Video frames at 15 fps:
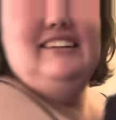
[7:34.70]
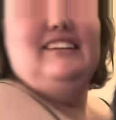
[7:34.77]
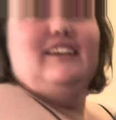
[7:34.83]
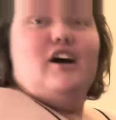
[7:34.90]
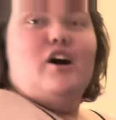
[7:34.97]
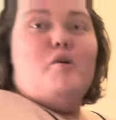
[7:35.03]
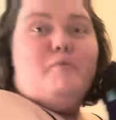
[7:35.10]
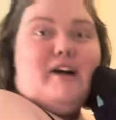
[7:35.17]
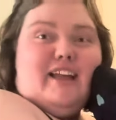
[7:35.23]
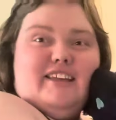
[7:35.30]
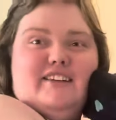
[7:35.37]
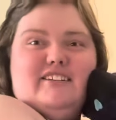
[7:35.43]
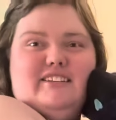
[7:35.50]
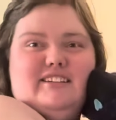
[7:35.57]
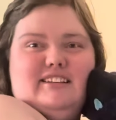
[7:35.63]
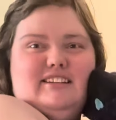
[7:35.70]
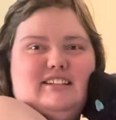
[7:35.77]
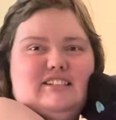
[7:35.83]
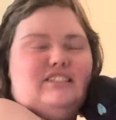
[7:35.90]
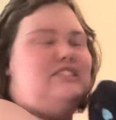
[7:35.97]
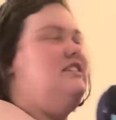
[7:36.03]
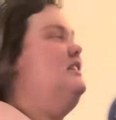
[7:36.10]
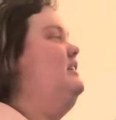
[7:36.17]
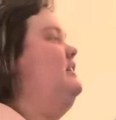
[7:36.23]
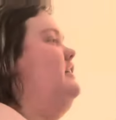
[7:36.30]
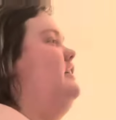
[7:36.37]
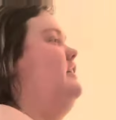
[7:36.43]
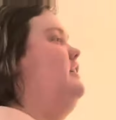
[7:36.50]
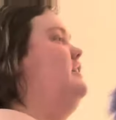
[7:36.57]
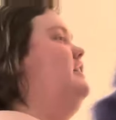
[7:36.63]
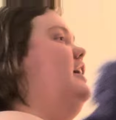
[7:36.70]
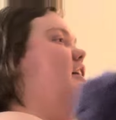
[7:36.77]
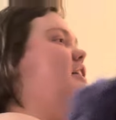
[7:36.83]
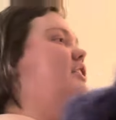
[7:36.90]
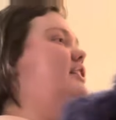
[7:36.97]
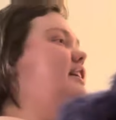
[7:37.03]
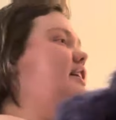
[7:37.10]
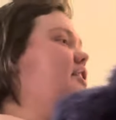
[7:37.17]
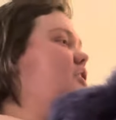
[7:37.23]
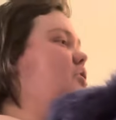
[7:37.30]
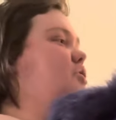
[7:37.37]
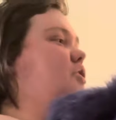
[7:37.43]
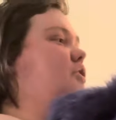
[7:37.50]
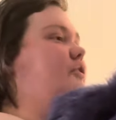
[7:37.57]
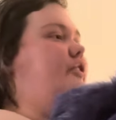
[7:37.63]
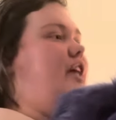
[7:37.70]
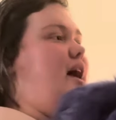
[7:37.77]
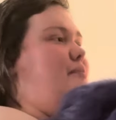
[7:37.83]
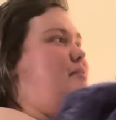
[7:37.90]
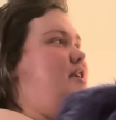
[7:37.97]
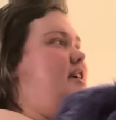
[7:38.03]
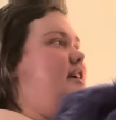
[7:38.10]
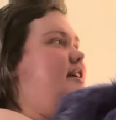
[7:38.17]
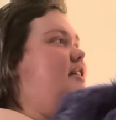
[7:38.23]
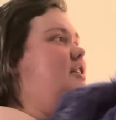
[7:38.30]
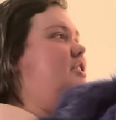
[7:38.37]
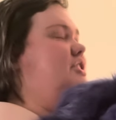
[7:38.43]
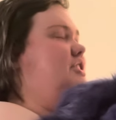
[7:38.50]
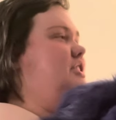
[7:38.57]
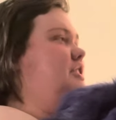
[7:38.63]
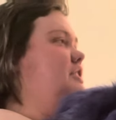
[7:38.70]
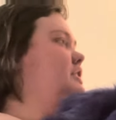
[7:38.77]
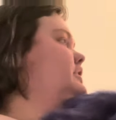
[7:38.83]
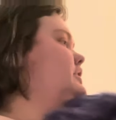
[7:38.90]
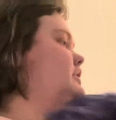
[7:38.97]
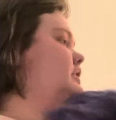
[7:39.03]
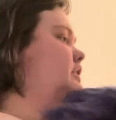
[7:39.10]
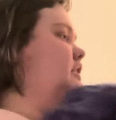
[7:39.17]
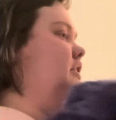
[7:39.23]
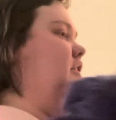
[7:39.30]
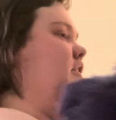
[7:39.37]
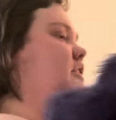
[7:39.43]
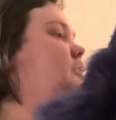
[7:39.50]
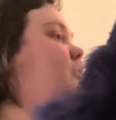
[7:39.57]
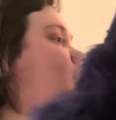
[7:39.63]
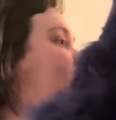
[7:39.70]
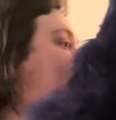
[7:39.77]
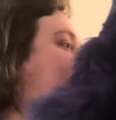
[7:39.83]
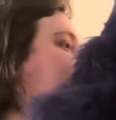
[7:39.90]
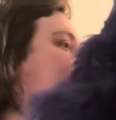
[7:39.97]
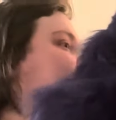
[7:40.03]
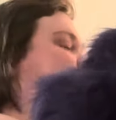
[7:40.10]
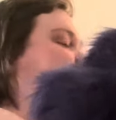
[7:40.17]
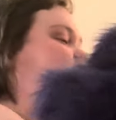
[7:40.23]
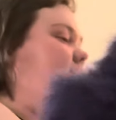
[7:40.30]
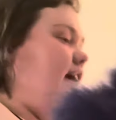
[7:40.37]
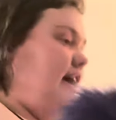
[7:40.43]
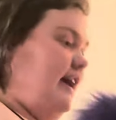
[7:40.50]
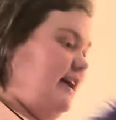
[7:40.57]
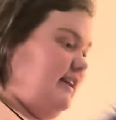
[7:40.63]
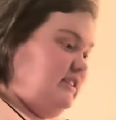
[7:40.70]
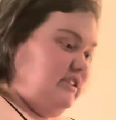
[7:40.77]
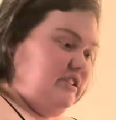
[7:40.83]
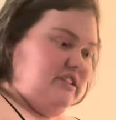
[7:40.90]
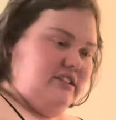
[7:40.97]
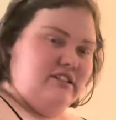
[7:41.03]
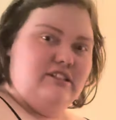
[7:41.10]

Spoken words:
Oh my goodness. And her ears, her floppy ears. Oh my gosh.